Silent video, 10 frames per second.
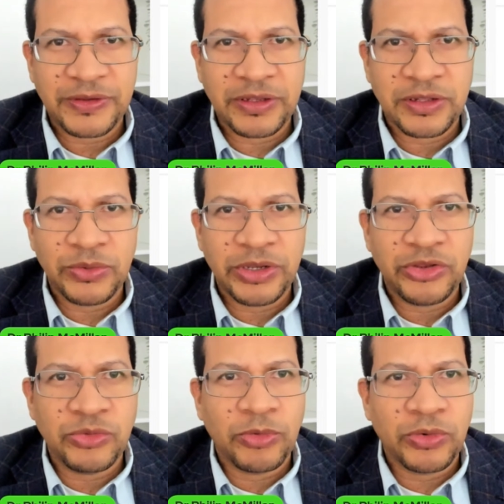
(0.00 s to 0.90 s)
including
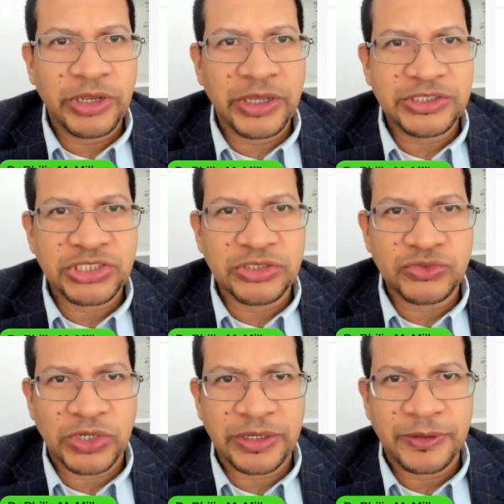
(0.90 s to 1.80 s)
pneumonia in
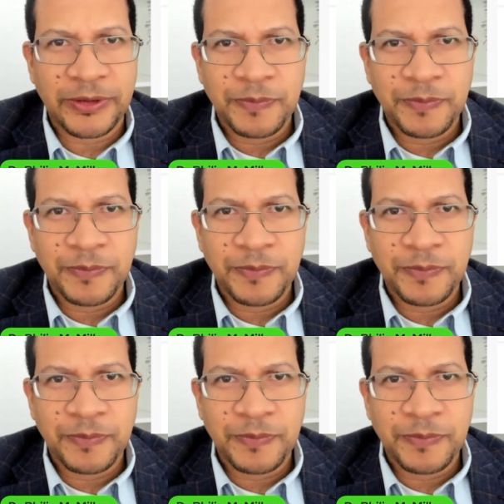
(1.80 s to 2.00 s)
children.